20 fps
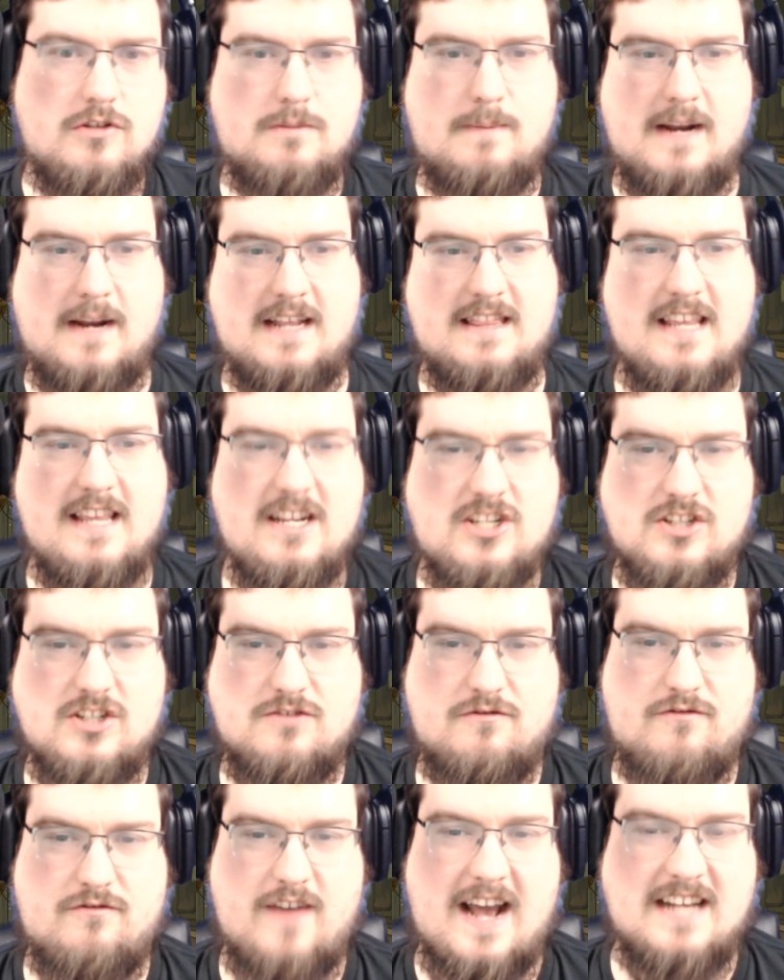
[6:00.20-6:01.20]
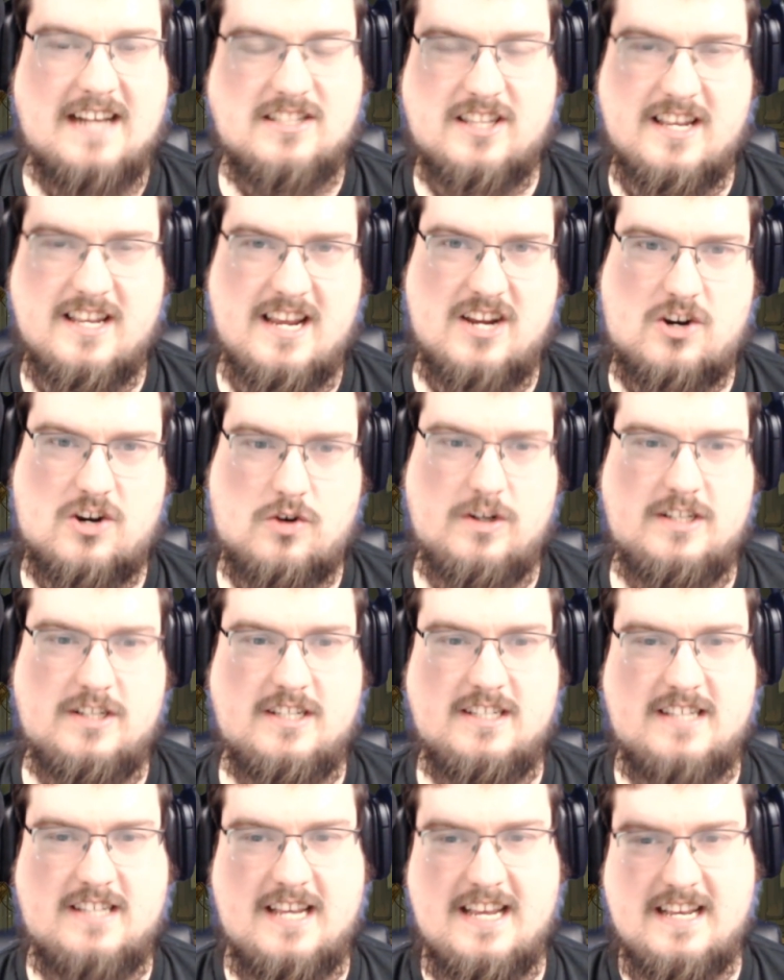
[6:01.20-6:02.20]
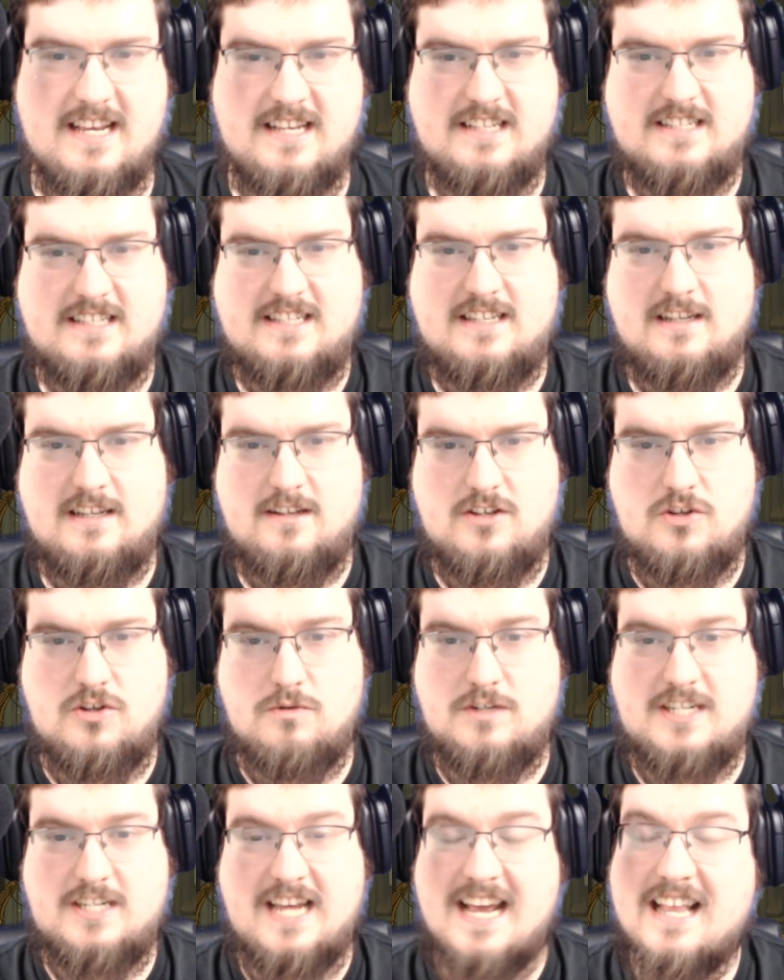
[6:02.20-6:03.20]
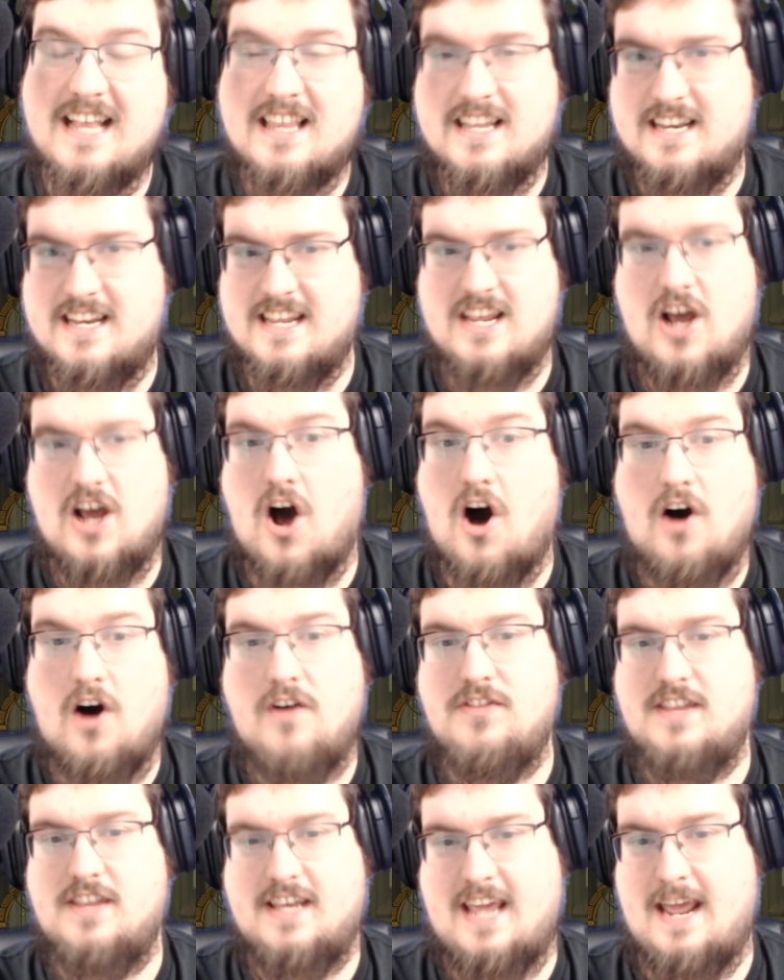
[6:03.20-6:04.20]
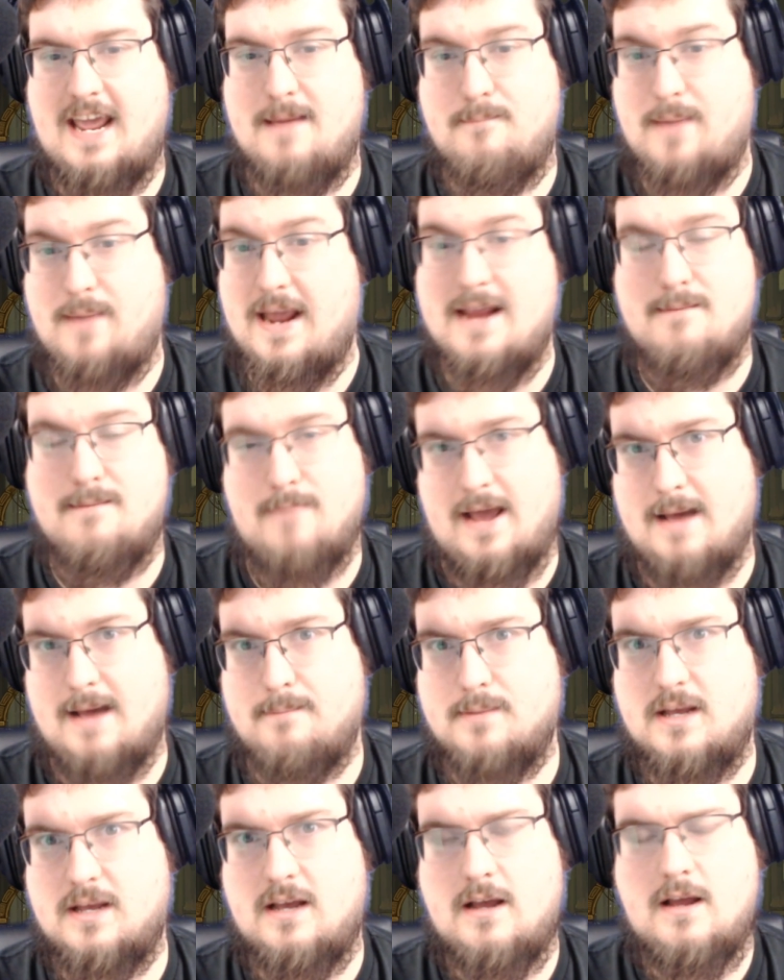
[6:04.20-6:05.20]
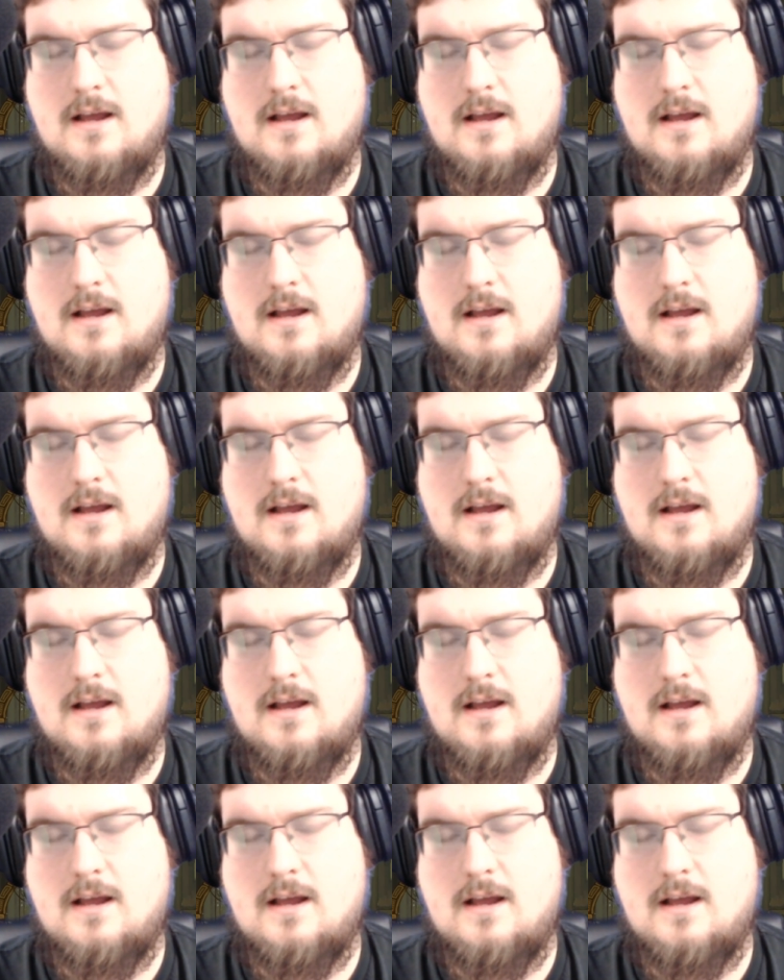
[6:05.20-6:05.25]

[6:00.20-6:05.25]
but I think just vastly increases his utility on the campaign map.